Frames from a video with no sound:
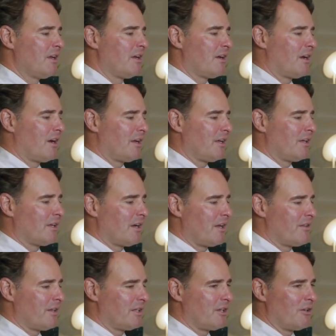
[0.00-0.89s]

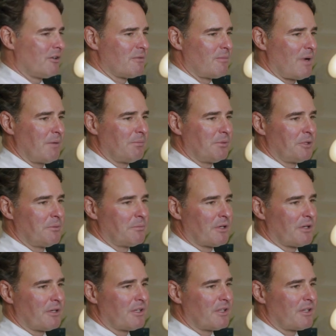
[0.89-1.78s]
I then go to my
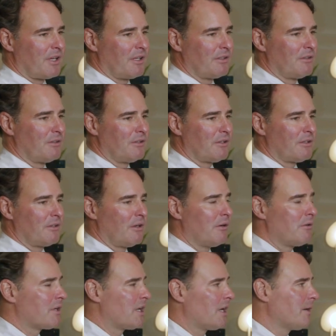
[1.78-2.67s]
Bloomberg and I look,
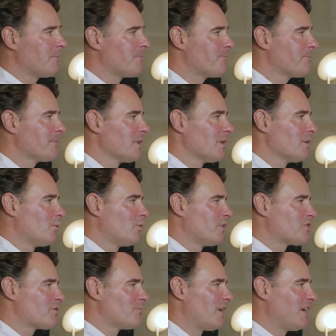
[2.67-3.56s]
okay,
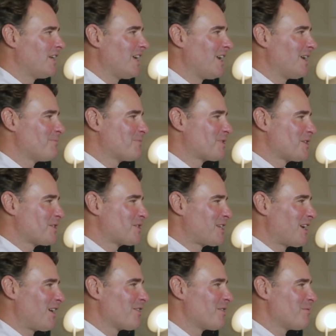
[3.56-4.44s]
which of my names is
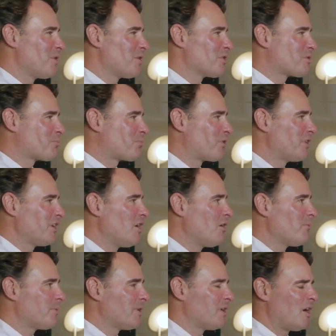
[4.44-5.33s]
down the most
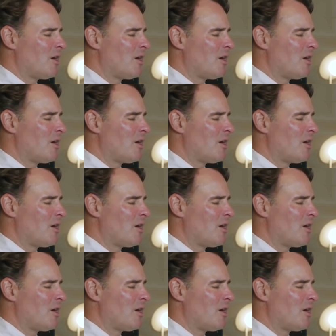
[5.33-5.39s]
pre-open?